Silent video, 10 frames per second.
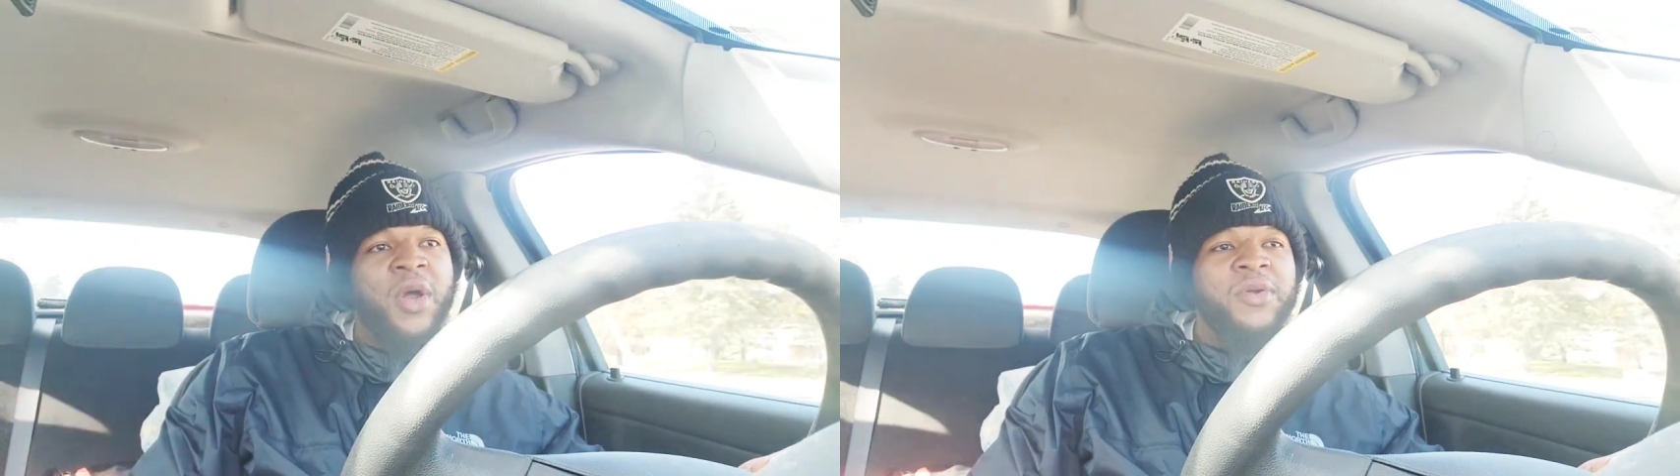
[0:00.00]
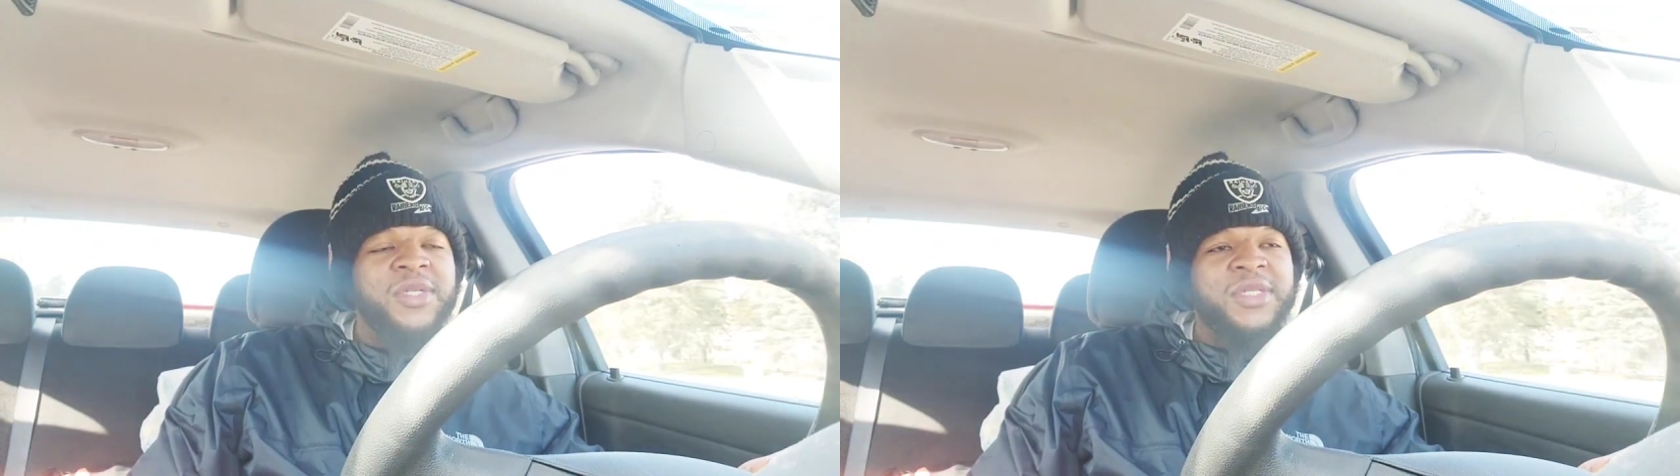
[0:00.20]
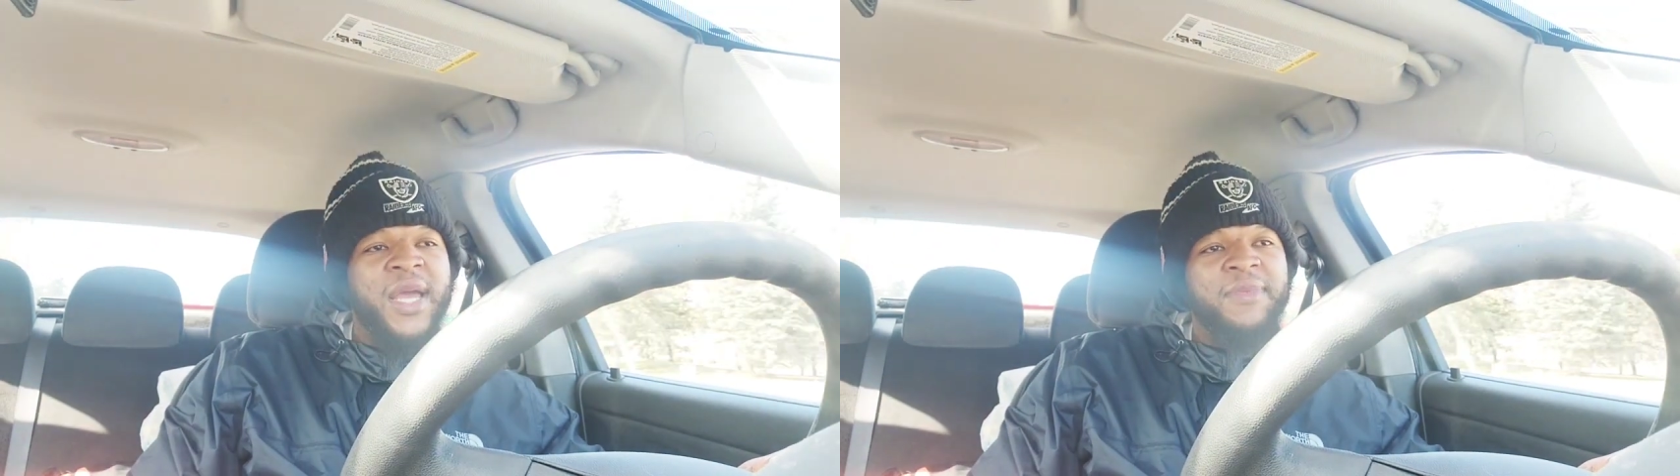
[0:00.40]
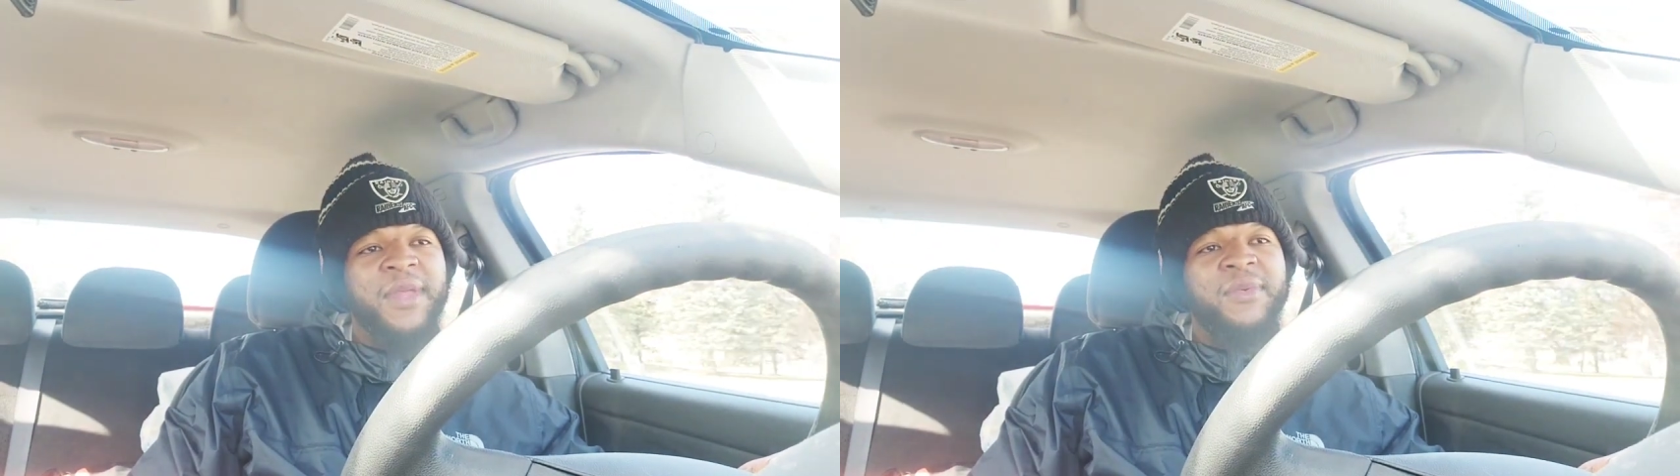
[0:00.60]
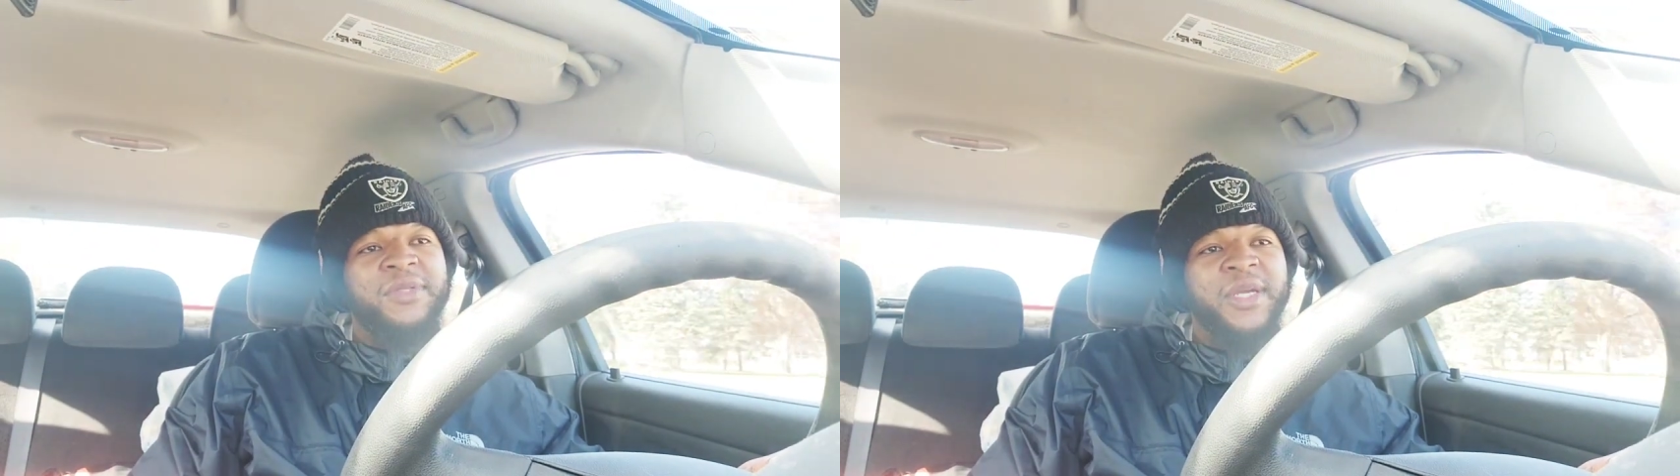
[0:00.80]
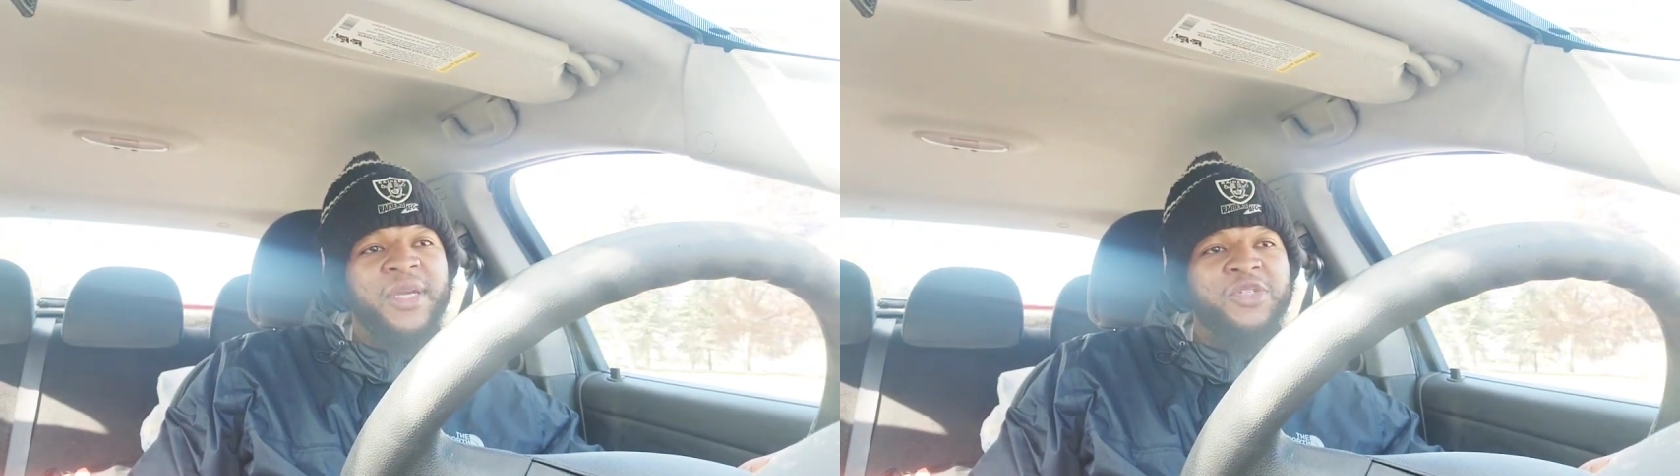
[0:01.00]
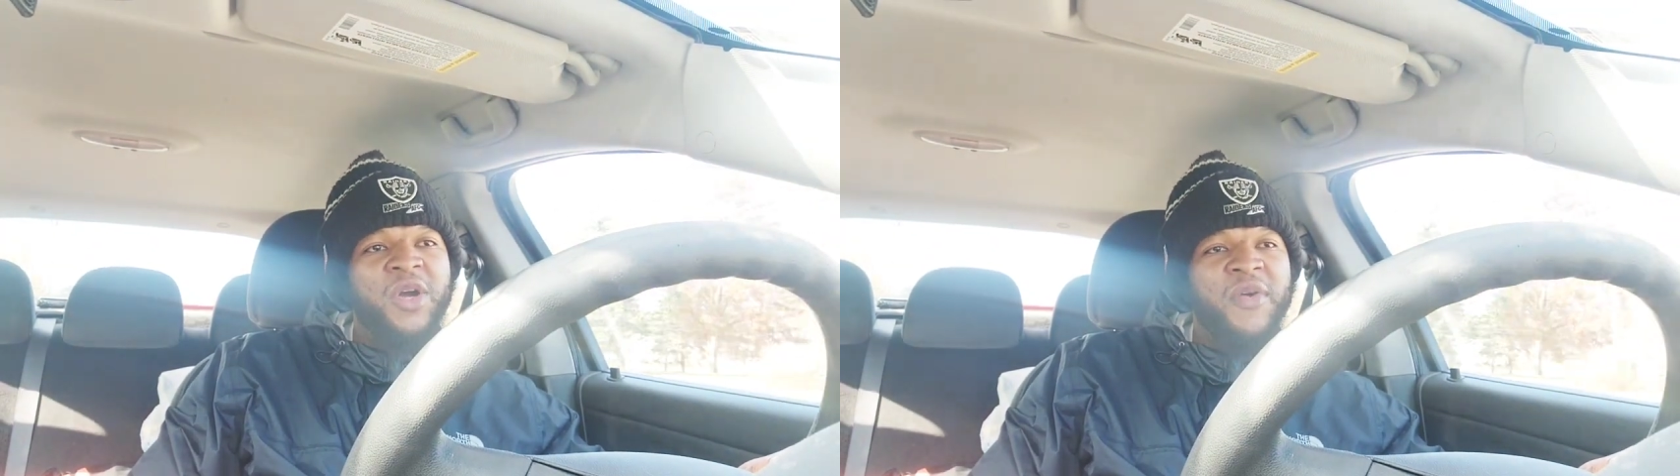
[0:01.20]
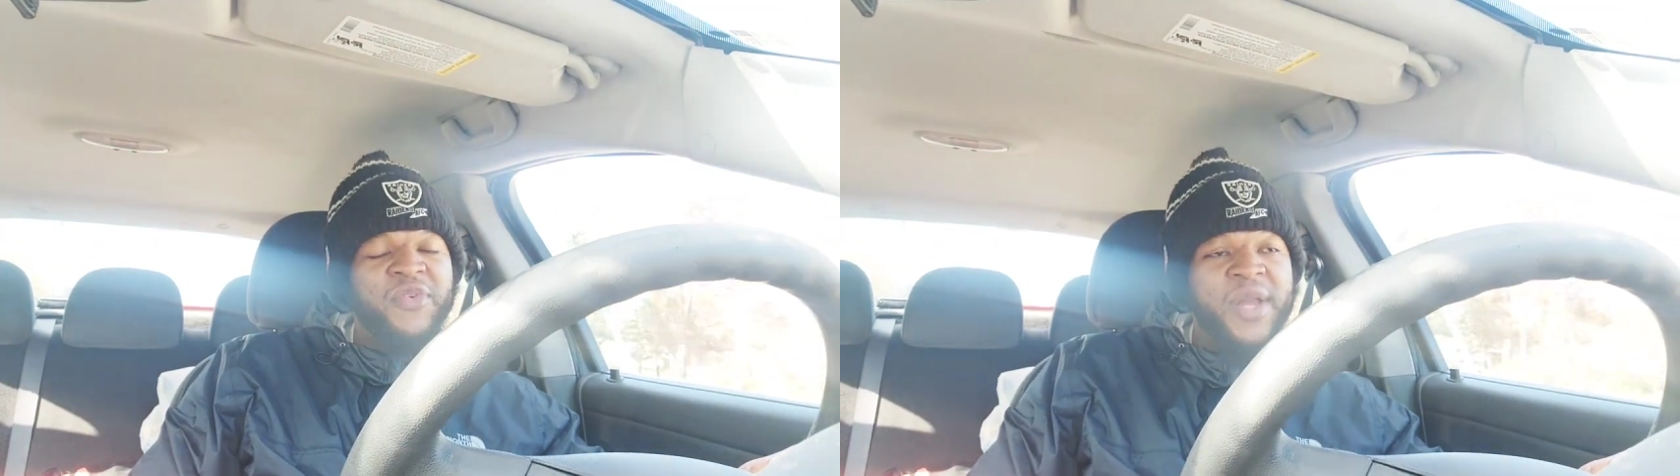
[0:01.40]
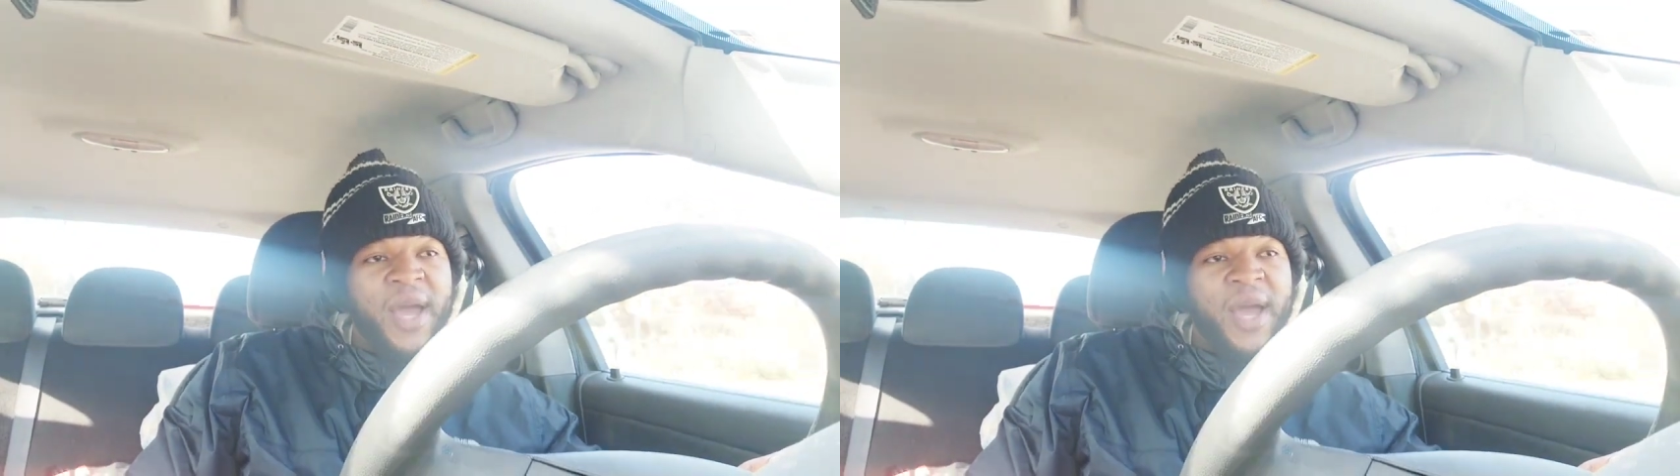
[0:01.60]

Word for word: know it's the same thing with Terrence Crawford.